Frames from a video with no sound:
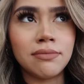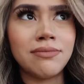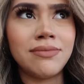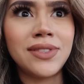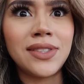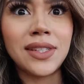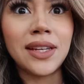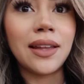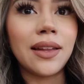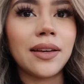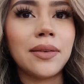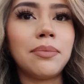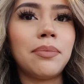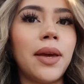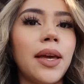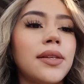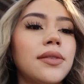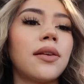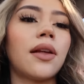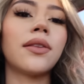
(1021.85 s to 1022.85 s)
see like
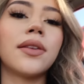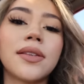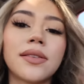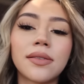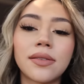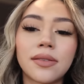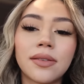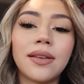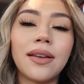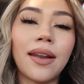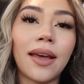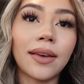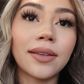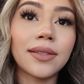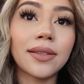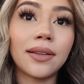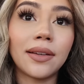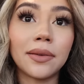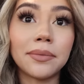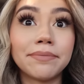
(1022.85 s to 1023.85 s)
based on this next
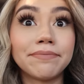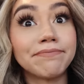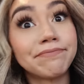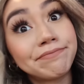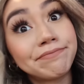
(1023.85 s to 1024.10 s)
clip.